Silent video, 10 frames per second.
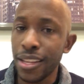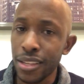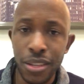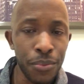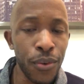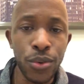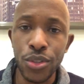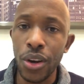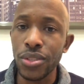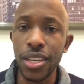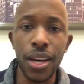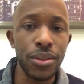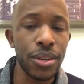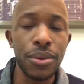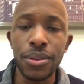And there's some folks y'all say
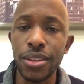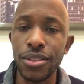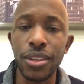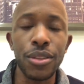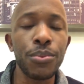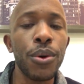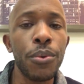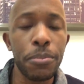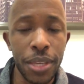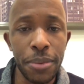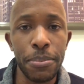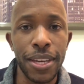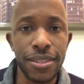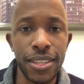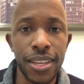out there, there's nothing wrong with being
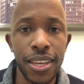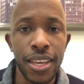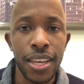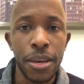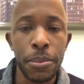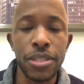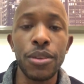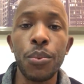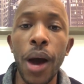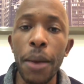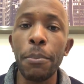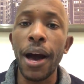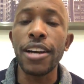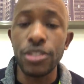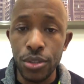basic. But see, why
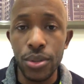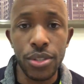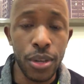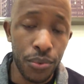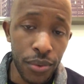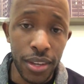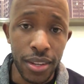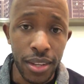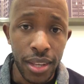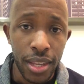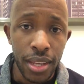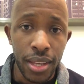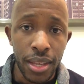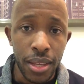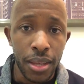box yourself in?
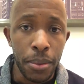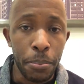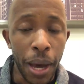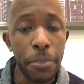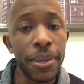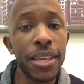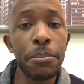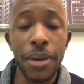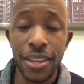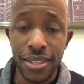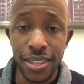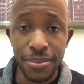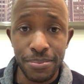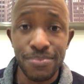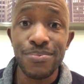By being basic,
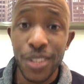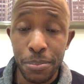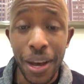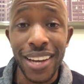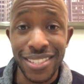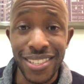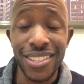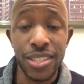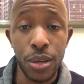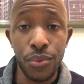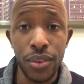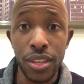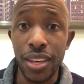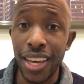you're boxing yourself in.